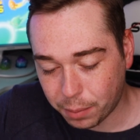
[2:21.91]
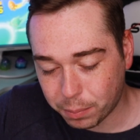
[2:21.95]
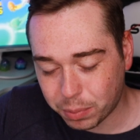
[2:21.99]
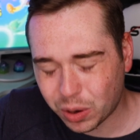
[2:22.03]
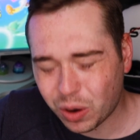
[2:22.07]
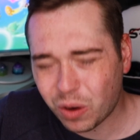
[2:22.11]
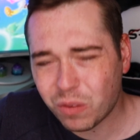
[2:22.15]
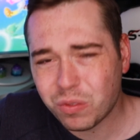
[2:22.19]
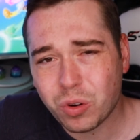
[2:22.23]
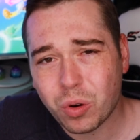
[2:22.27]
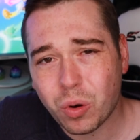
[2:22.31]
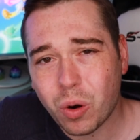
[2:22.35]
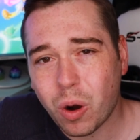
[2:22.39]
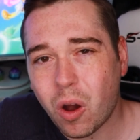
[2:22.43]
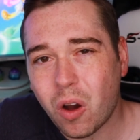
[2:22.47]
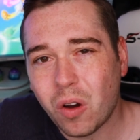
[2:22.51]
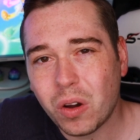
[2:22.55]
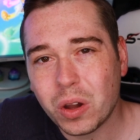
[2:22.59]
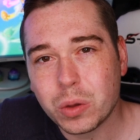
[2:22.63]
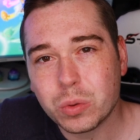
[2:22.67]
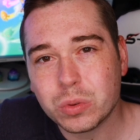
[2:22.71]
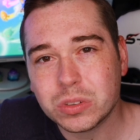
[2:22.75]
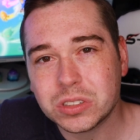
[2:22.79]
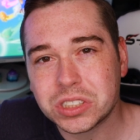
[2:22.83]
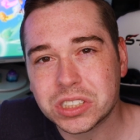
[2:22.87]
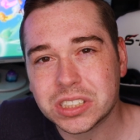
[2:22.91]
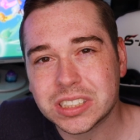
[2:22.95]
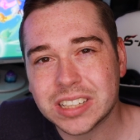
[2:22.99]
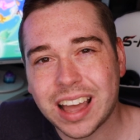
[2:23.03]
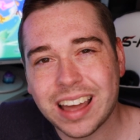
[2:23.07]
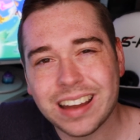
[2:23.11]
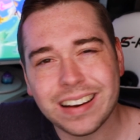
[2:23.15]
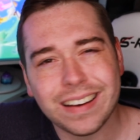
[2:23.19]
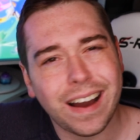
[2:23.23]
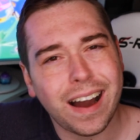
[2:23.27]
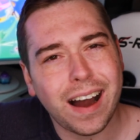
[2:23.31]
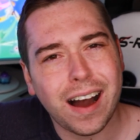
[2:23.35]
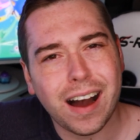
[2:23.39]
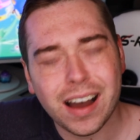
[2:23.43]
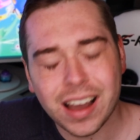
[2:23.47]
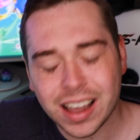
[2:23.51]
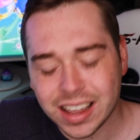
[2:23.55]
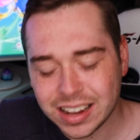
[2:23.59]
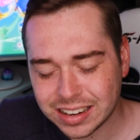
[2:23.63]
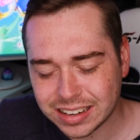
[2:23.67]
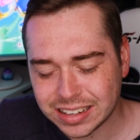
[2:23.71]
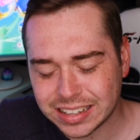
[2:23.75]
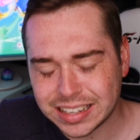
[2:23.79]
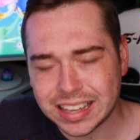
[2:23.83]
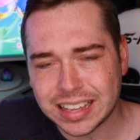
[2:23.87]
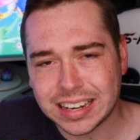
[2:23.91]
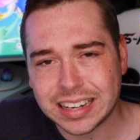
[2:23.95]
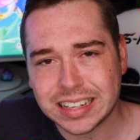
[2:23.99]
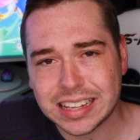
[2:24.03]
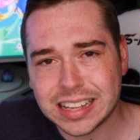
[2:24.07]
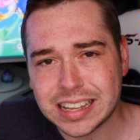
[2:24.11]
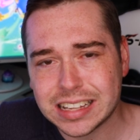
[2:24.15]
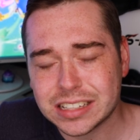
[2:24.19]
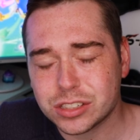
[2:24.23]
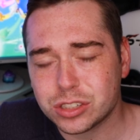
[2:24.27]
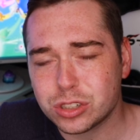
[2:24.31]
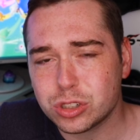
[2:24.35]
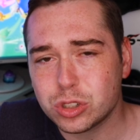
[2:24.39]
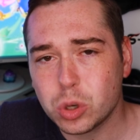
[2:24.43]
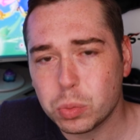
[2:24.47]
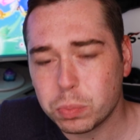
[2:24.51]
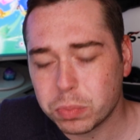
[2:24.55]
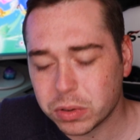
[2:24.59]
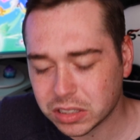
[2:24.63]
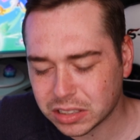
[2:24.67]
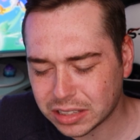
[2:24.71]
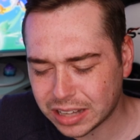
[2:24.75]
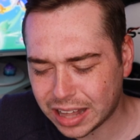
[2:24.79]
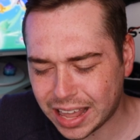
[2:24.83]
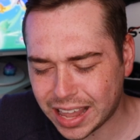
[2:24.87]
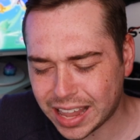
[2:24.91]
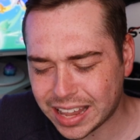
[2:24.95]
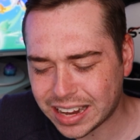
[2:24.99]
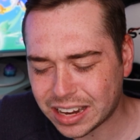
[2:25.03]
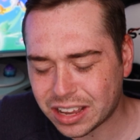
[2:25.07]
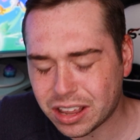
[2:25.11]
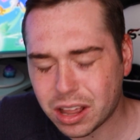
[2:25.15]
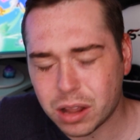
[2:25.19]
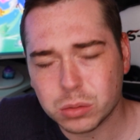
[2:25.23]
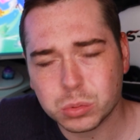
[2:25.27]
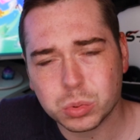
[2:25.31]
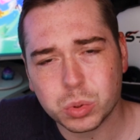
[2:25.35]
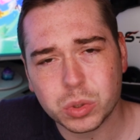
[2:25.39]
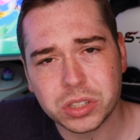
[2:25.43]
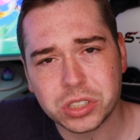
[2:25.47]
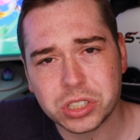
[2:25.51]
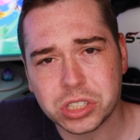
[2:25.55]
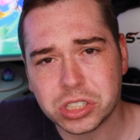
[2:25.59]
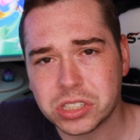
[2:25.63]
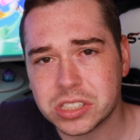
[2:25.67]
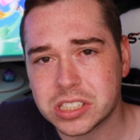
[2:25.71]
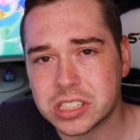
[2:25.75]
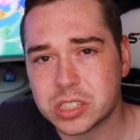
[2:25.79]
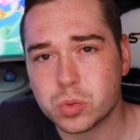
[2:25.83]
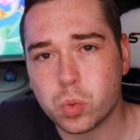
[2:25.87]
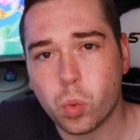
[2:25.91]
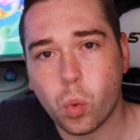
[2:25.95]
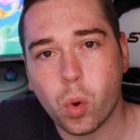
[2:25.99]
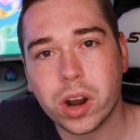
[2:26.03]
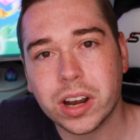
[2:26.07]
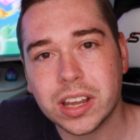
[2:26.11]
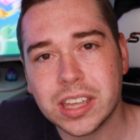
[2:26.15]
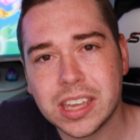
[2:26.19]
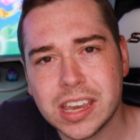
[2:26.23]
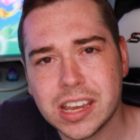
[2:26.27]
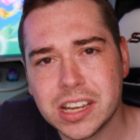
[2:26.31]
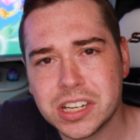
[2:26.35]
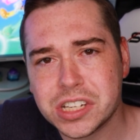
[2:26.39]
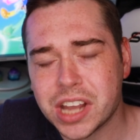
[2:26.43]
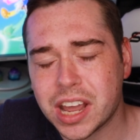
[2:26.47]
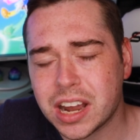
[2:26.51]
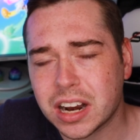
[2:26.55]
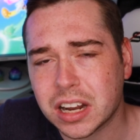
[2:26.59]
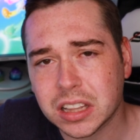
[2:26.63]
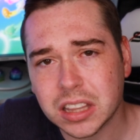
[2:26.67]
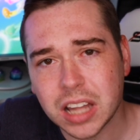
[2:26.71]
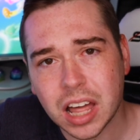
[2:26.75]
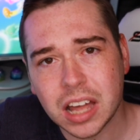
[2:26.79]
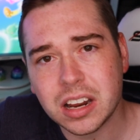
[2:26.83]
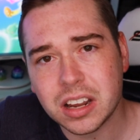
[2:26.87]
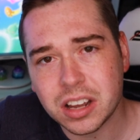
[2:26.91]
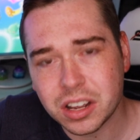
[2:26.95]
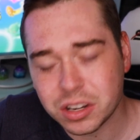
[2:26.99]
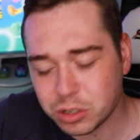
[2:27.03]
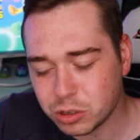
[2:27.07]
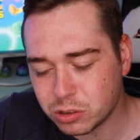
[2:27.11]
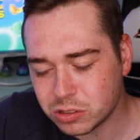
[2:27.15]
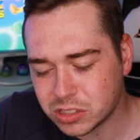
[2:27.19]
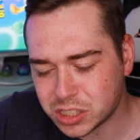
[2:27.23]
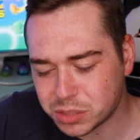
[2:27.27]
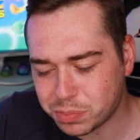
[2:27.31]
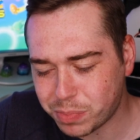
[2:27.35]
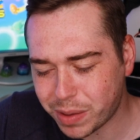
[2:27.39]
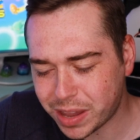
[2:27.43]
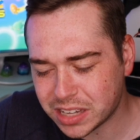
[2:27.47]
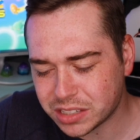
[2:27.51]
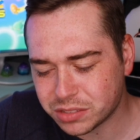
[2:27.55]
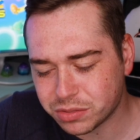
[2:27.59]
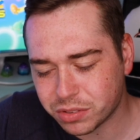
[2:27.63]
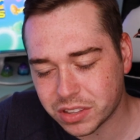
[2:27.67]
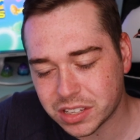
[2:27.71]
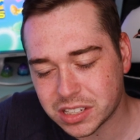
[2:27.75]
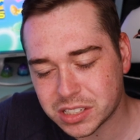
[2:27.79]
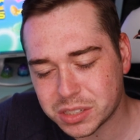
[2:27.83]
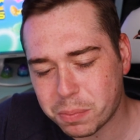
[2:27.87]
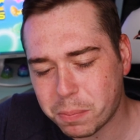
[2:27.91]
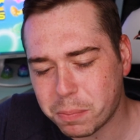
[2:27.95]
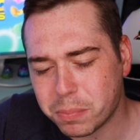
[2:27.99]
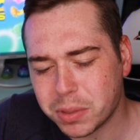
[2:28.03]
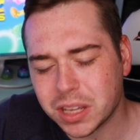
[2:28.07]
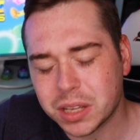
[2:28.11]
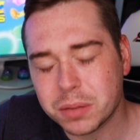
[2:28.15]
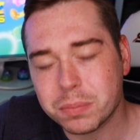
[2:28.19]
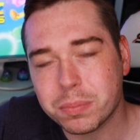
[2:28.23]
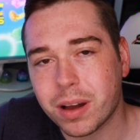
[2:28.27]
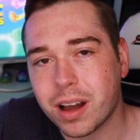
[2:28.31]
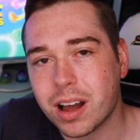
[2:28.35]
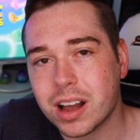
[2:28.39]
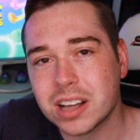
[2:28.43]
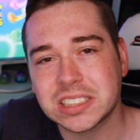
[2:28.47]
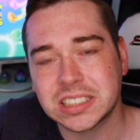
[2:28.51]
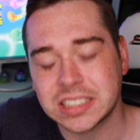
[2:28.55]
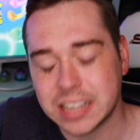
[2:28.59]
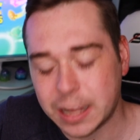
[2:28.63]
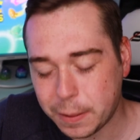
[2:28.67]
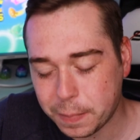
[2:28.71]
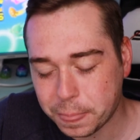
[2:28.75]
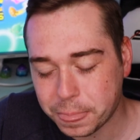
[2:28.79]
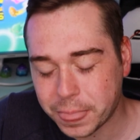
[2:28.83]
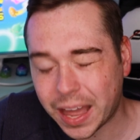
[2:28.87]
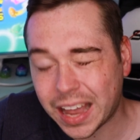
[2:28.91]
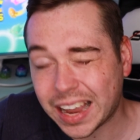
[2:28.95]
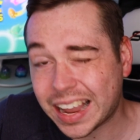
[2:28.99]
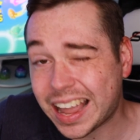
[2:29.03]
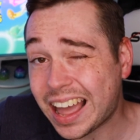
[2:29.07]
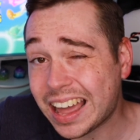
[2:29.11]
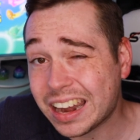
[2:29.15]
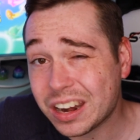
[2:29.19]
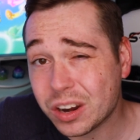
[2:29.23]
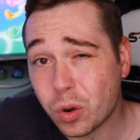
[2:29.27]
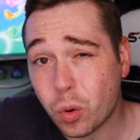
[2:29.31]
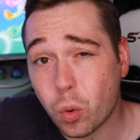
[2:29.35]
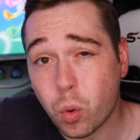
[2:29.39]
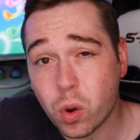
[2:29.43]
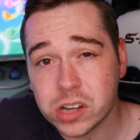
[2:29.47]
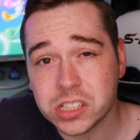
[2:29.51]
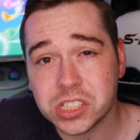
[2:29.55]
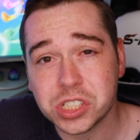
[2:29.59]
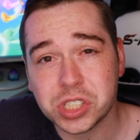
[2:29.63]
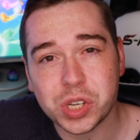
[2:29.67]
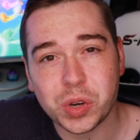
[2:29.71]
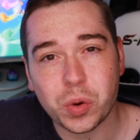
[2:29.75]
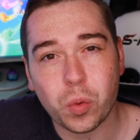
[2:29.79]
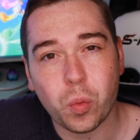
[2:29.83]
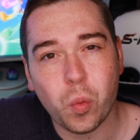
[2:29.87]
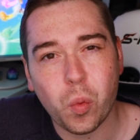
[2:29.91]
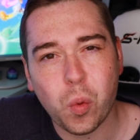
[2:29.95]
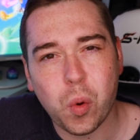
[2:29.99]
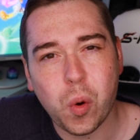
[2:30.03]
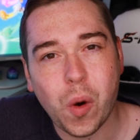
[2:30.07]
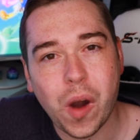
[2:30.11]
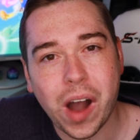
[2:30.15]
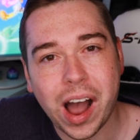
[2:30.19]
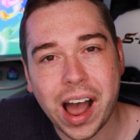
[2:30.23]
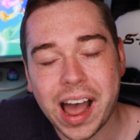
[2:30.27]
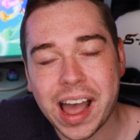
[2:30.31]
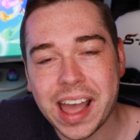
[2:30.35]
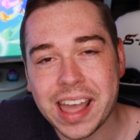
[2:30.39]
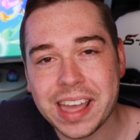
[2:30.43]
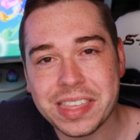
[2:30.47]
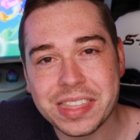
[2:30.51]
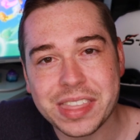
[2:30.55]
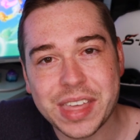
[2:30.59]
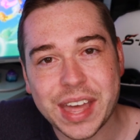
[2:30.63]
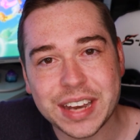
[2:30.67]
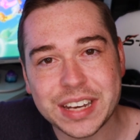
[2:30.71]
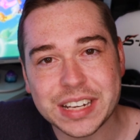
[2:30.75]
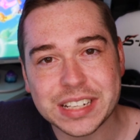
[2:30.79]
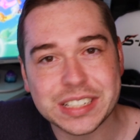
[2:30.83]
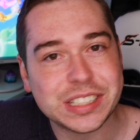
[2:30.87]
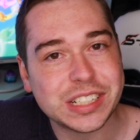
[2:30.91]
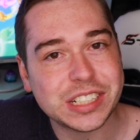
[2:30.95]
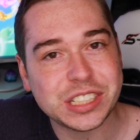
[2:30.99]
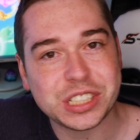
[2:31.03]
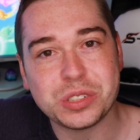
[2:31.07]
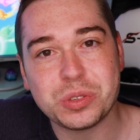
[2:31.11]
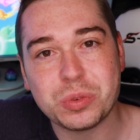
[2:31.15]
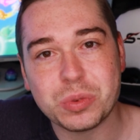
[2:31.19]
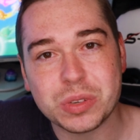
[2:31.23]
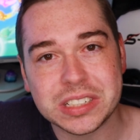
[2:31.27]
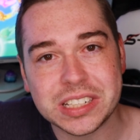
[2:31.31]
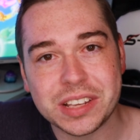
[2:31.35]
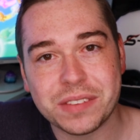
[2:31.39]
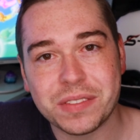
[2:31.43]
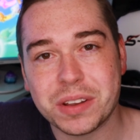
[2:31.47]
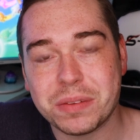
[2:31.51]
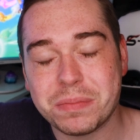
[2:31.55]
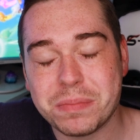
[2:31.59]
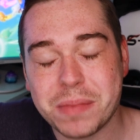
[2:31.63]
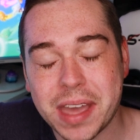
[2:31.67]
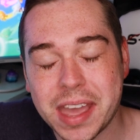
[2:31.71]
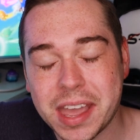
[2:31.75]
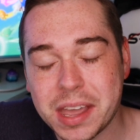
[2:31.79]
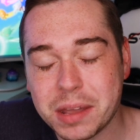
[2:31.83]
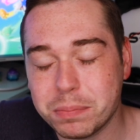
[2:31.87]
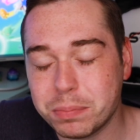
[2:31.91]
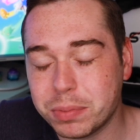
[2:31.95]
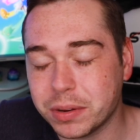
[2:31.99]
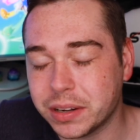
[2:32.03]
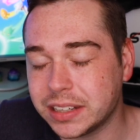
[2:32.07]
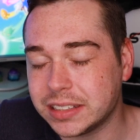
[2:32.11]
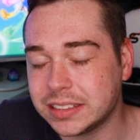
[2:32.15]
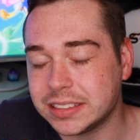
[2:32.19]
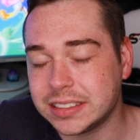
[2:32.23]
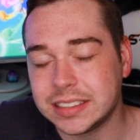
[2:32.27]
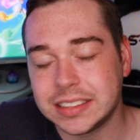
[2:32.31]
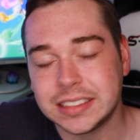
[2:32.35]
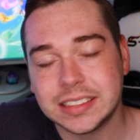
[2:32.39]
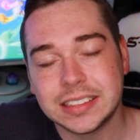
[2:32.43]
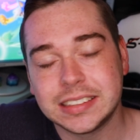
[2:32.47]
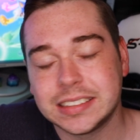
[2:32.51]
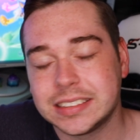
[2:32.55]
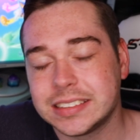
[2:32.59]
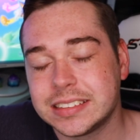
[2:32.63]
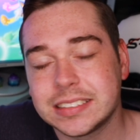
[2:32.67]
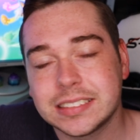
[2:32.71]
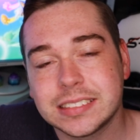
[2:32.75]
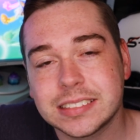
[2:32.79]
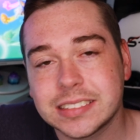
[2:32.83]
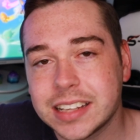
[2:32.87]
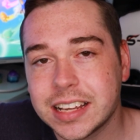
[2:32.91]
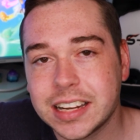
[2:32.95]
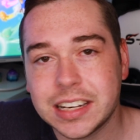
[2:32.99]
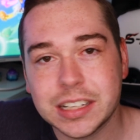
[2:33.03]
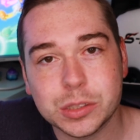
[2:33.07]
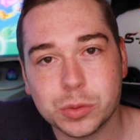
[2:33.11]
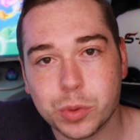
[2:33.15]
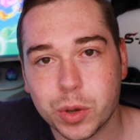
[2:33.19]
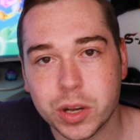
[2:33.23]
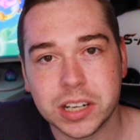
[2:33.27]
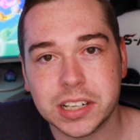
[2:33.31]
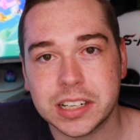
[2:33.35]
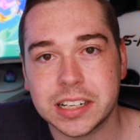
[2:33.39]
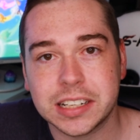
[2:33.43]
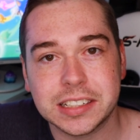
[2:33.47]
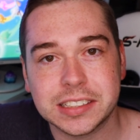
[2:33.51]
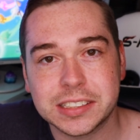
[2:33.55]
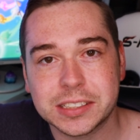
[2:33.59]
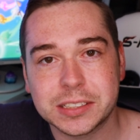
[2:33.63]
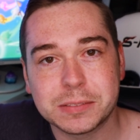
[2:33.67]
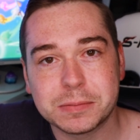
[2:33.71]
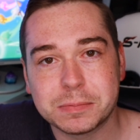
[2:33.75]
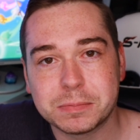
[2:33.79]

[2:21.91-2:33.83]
But overall, it was just kind of odd. Again, it's super light. It comes with just this one keychain, a lot of unused space for this big box. I kind of question why that decision was even made, but it is what it is.